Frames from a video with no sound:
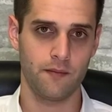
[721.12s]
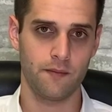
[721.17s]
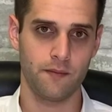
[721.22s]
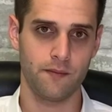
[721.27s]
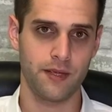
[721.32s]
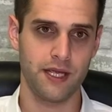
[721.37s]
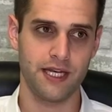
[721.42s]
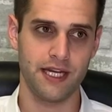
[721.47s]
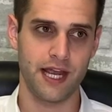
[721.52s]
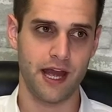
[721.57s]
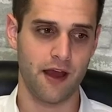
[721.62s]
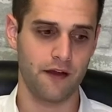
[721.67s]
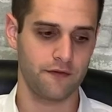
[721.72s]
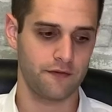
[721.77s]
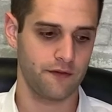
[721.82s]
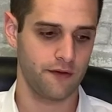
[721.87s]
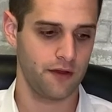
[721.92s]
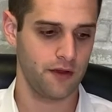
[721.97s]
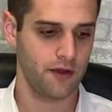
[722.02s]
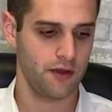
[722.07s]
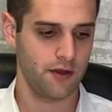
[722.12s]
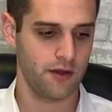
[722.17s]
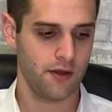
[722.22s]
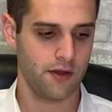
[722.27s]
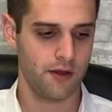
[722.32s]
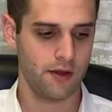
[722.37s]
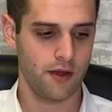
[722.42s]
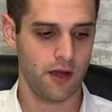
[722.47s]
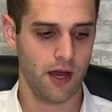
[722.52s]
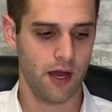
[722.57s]
P D F.
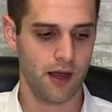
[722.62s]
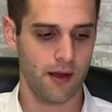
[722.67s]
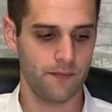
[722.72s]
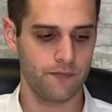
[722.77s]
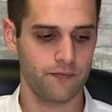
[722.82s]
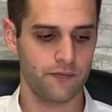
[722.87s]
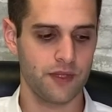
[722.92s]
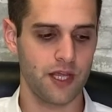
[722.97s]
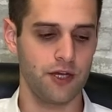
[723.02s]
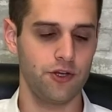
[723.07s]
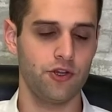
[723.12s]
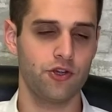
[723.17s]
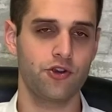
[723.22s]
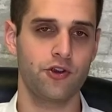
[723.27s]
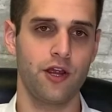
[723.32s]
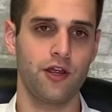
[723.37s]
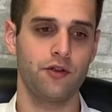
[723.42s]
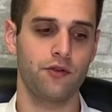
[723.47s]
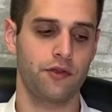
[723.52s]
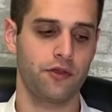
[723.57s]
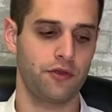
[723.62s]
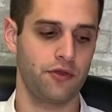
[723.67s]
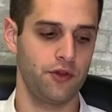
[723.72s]
Um, then you create your,